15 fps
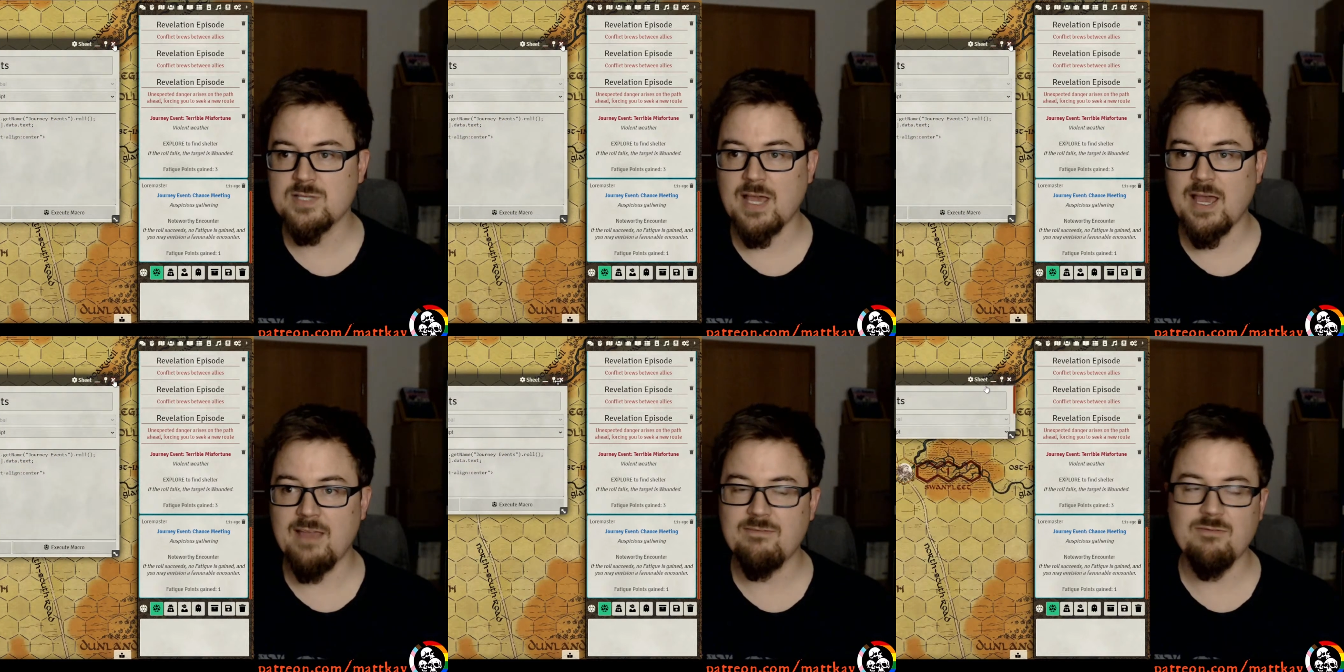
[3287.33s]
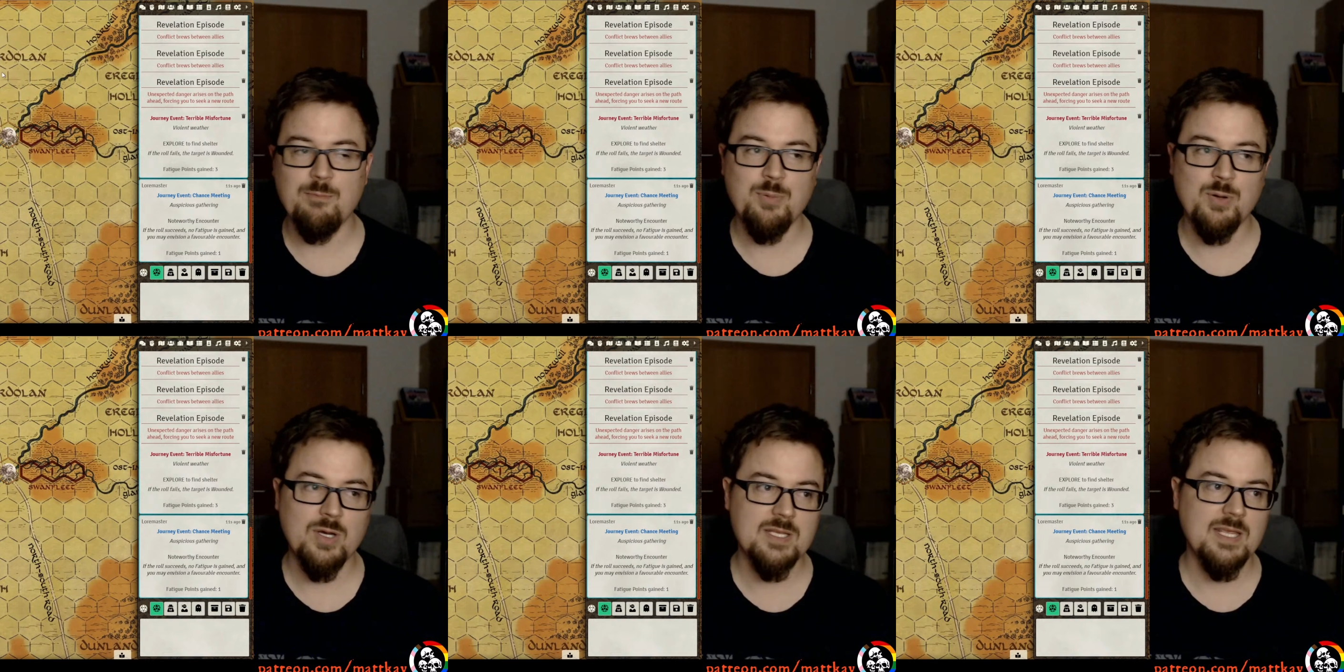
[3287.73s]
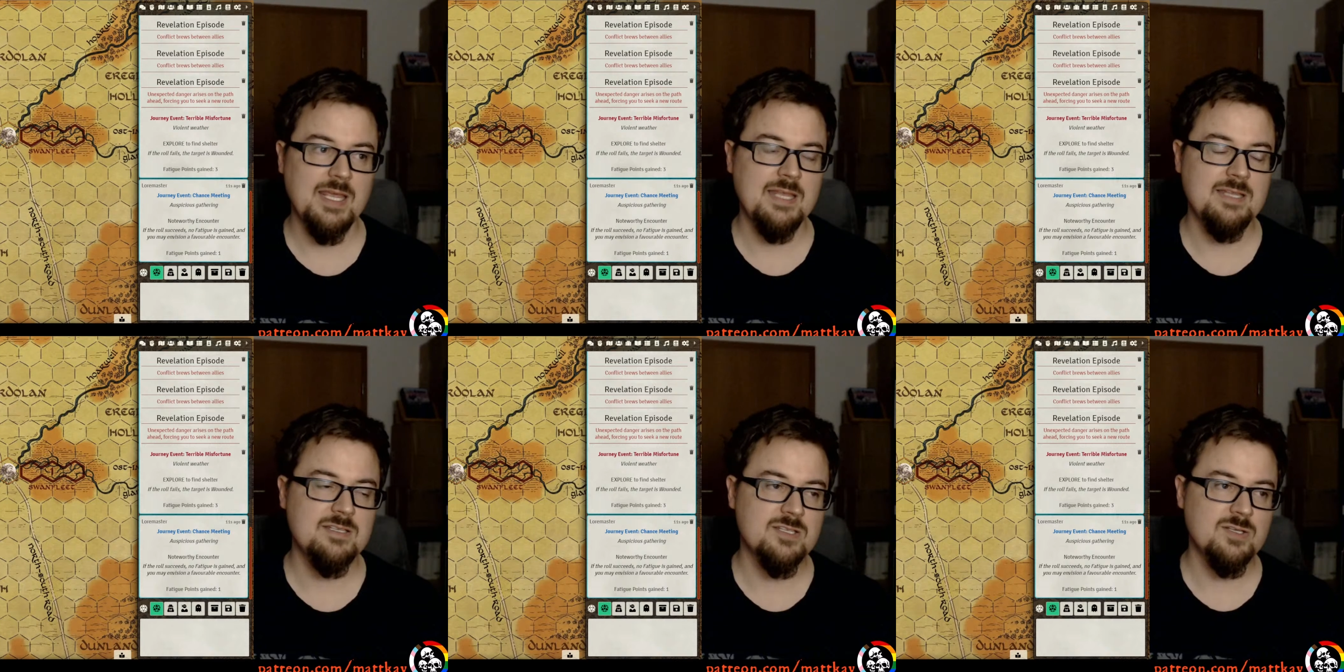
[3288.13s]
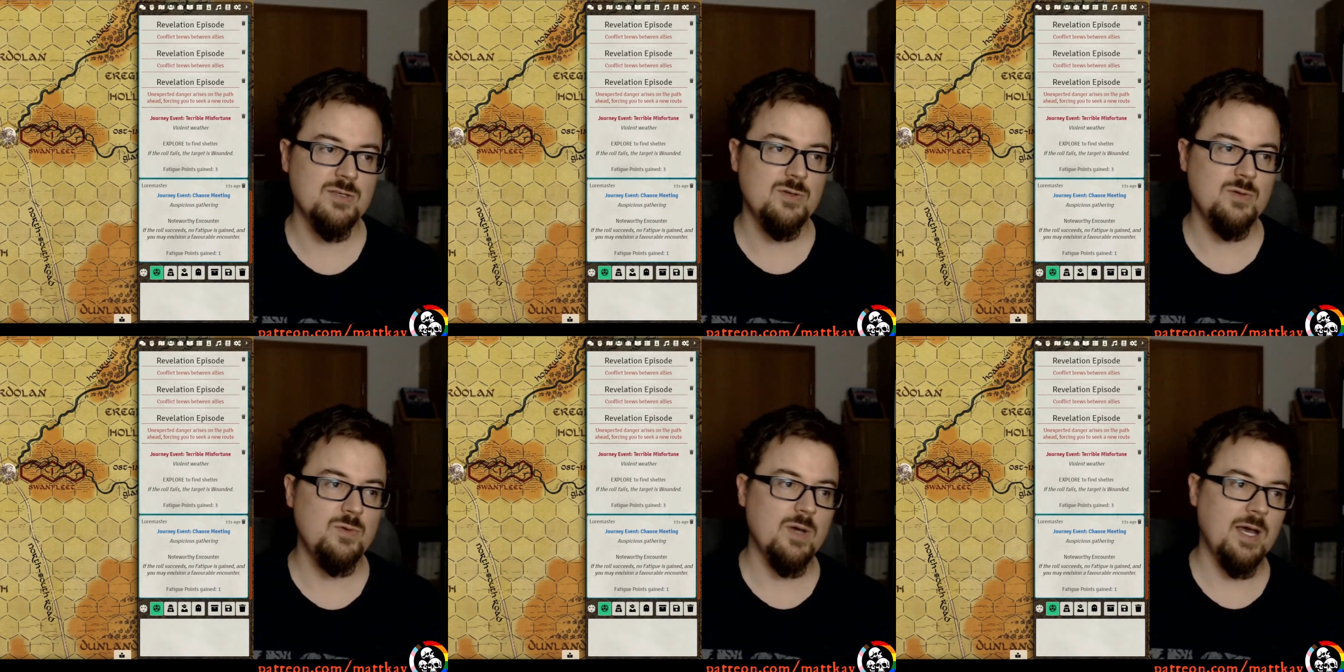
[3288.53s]
I've put
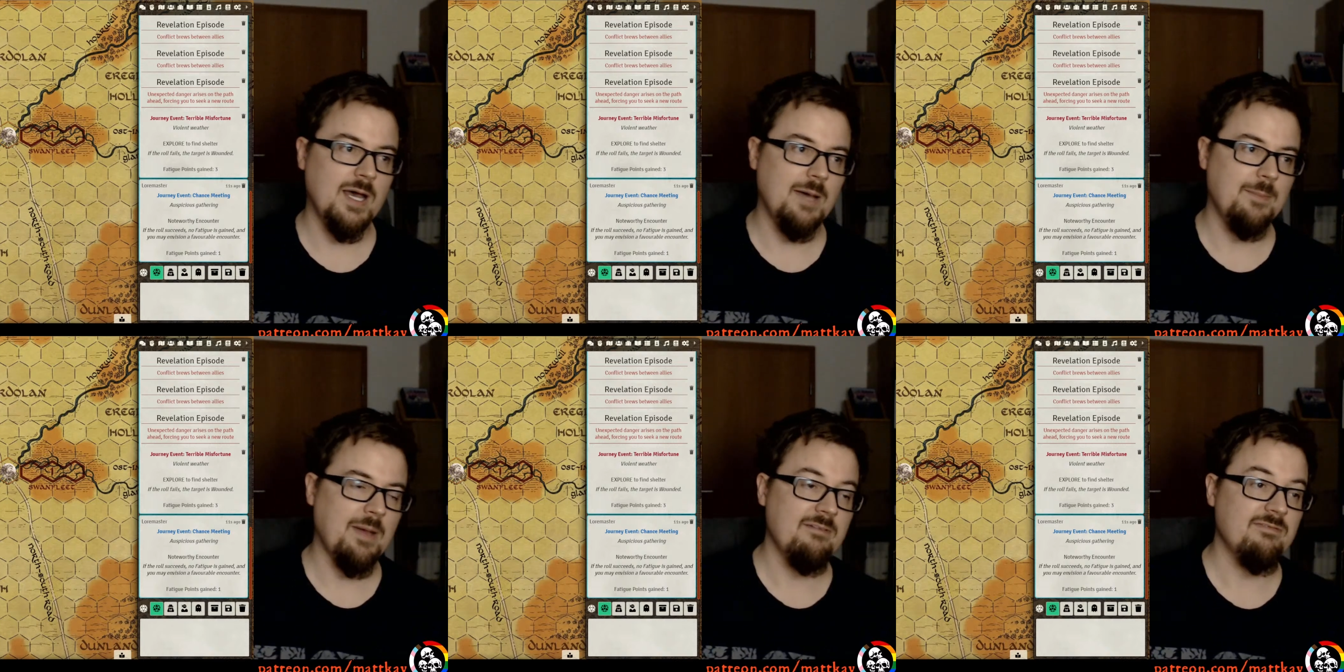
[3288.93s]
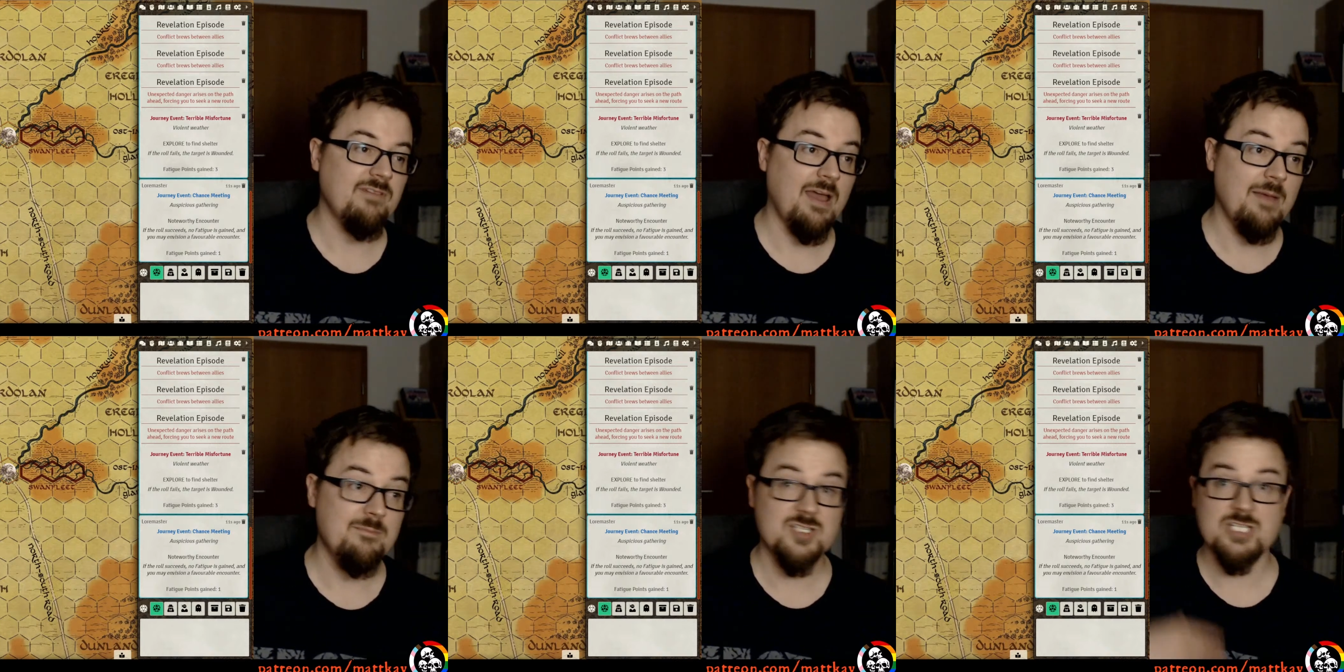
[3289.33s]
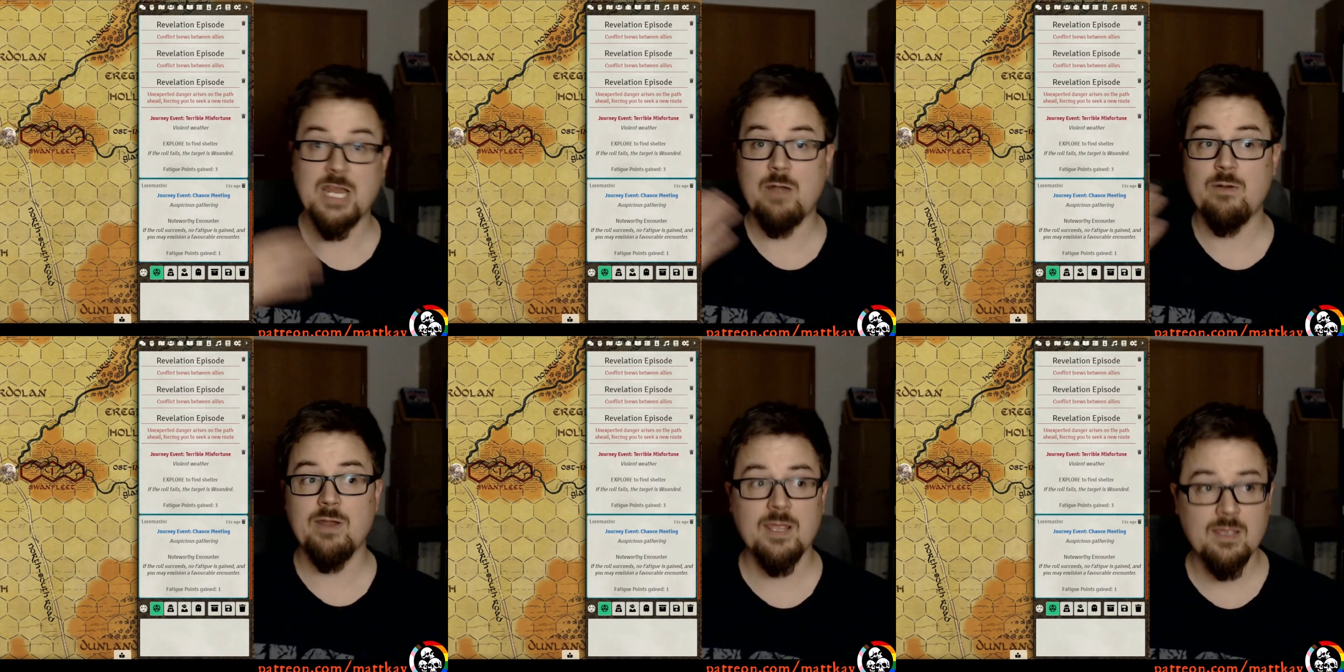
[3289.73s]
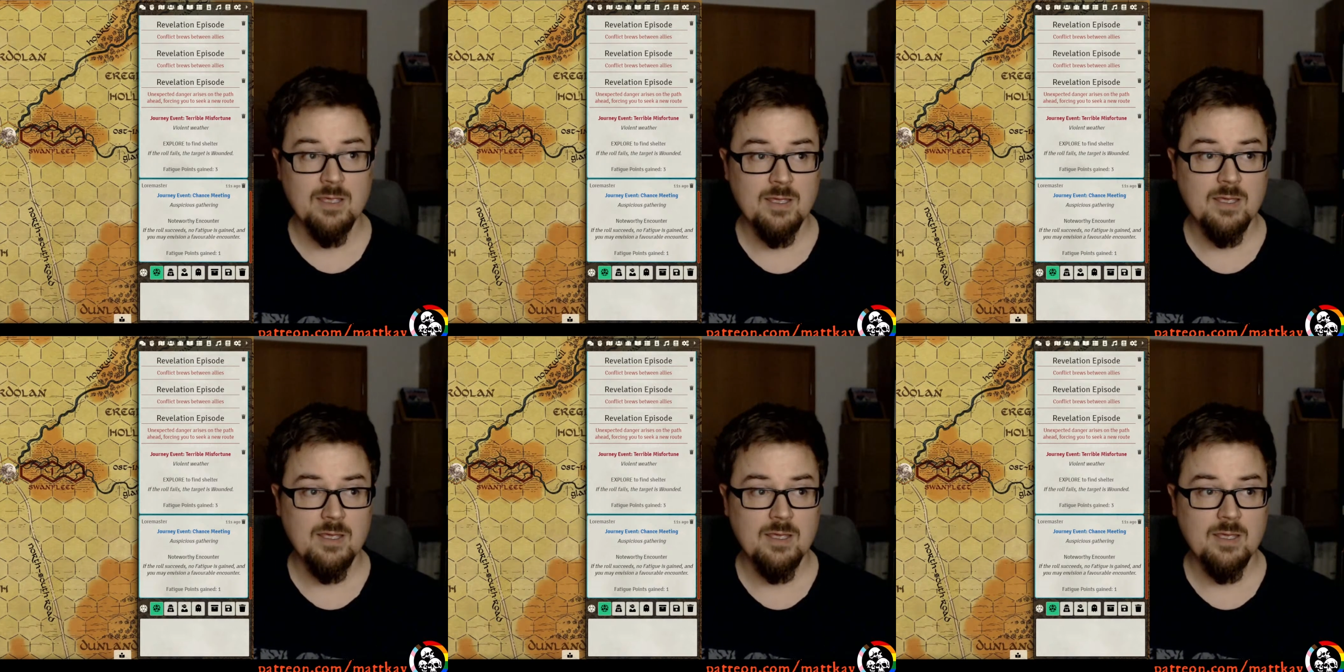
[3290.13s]
into, I'm sharing